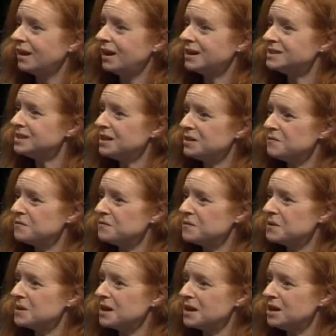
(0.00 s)
As if,
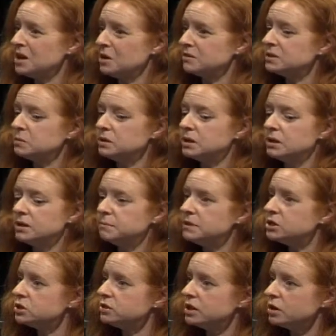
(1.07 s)
you know, so we're going to
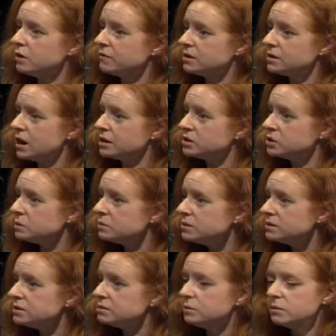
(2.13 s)
be turning over our
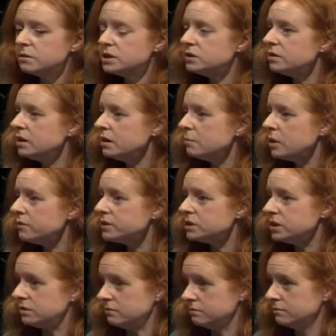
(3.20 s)
schools. Who are we turning them over
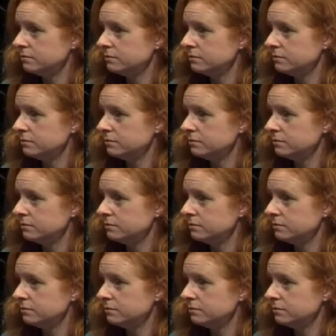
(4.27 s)
to?